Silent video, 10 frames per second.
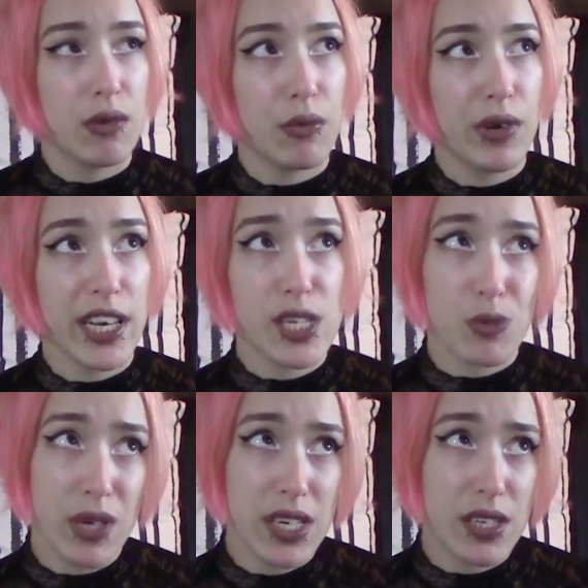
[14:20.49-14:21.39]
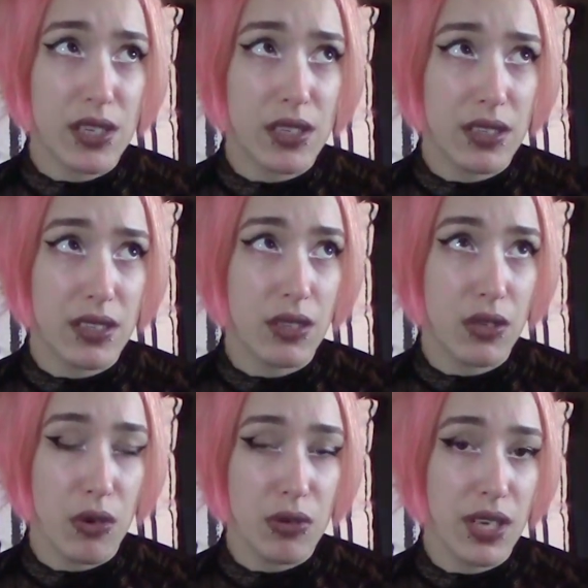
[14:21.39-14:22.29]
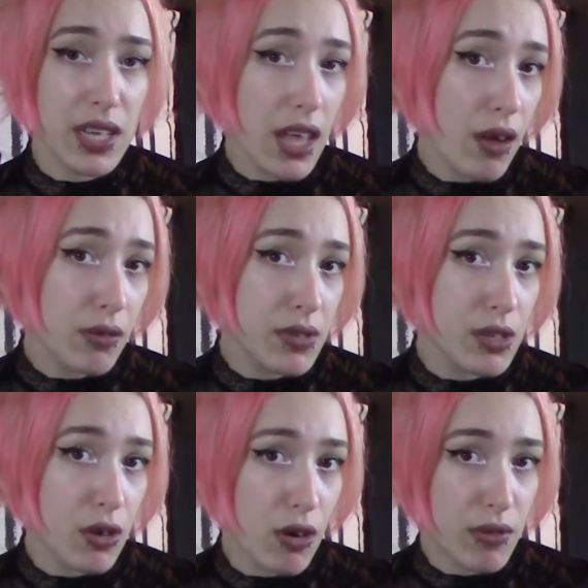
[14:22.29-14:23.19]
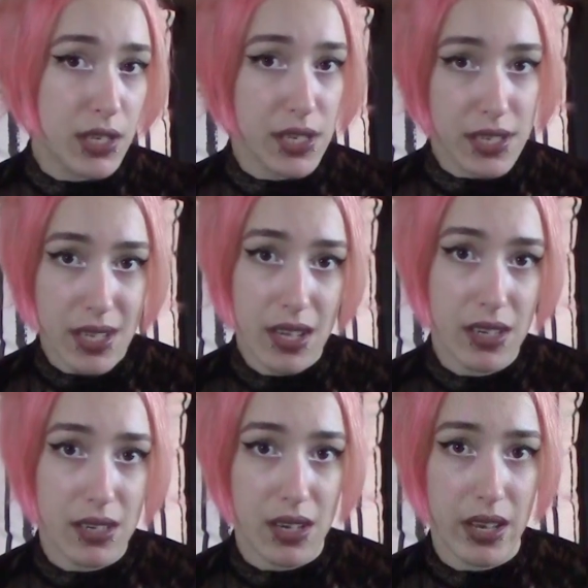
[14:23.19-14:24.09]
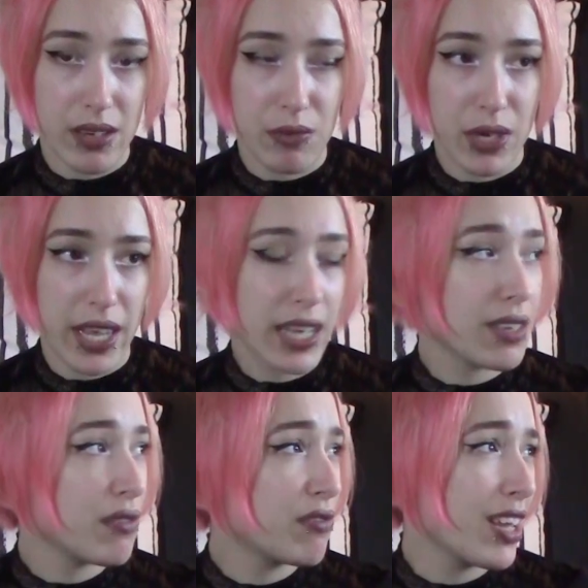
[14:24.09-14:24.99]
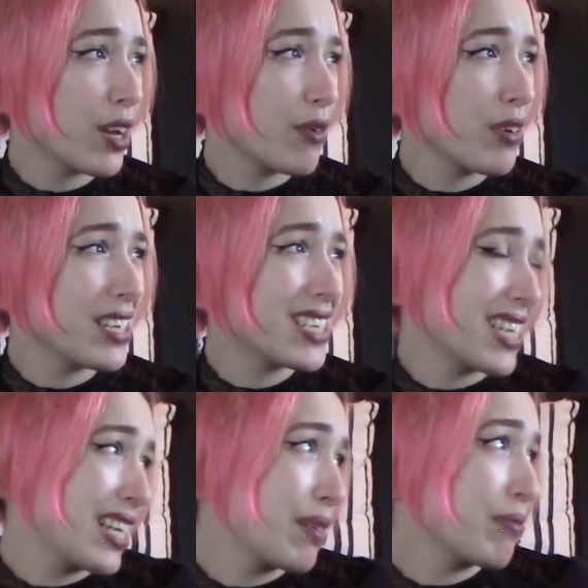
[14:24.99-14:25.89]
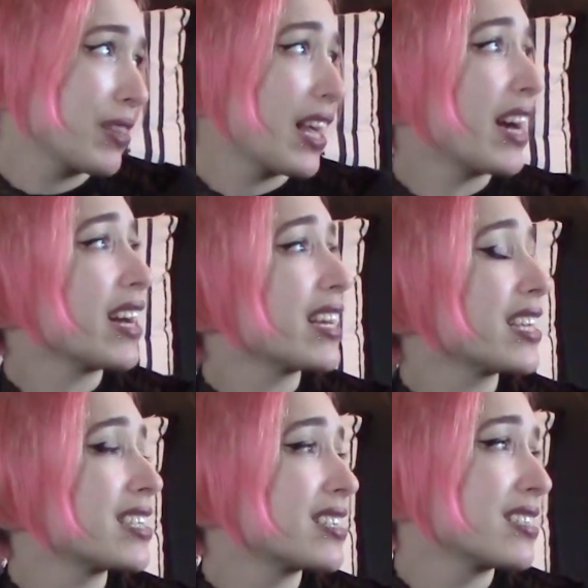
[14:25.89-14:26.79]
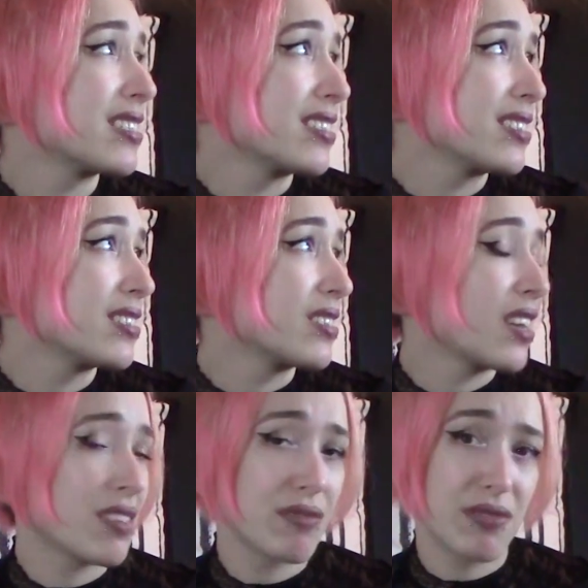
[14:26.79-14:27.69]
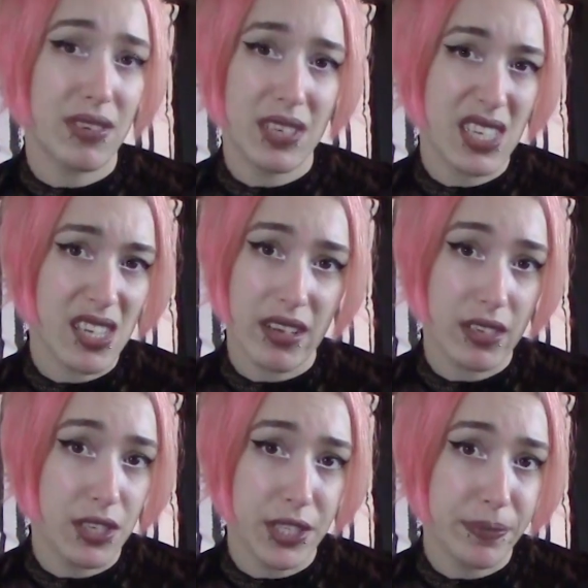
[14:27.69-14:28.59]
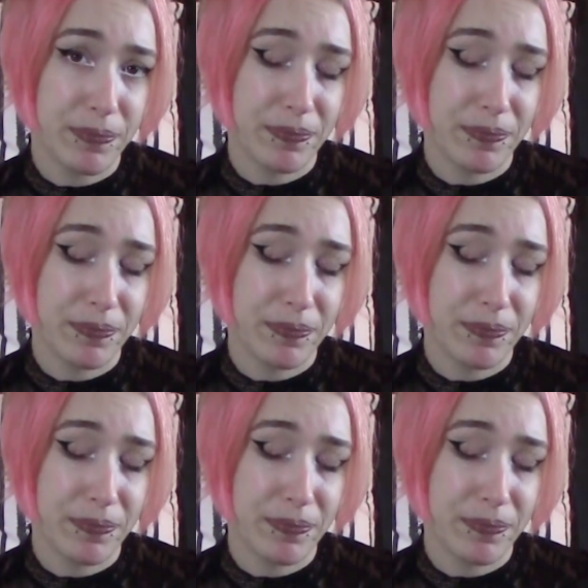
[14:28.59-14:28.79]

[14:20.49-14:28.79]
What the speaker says: When it's winter, you know, the clouds cover the sun and we get a very dim light. It's not good.